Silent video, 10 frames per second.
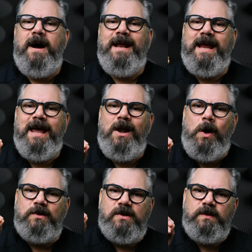but it can
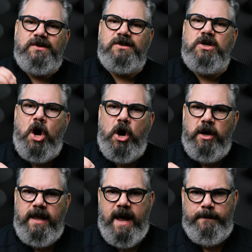also scar
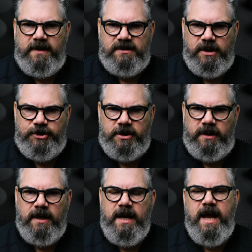in that
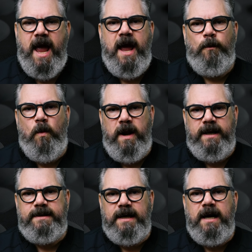position. And when
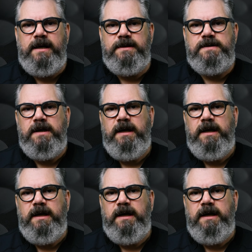it does,